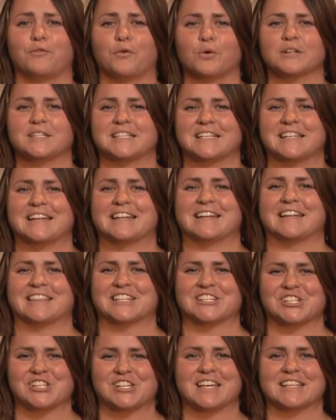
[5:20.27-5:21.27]
4-10 in the
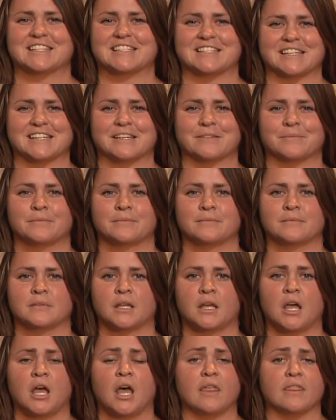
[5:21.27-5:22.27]
GSC.
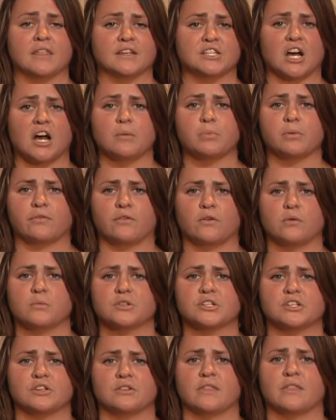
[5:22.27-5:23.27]
The top
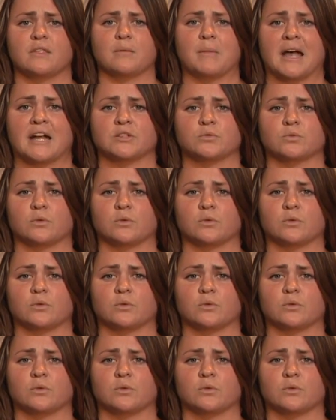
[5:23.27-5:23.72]
performers during the match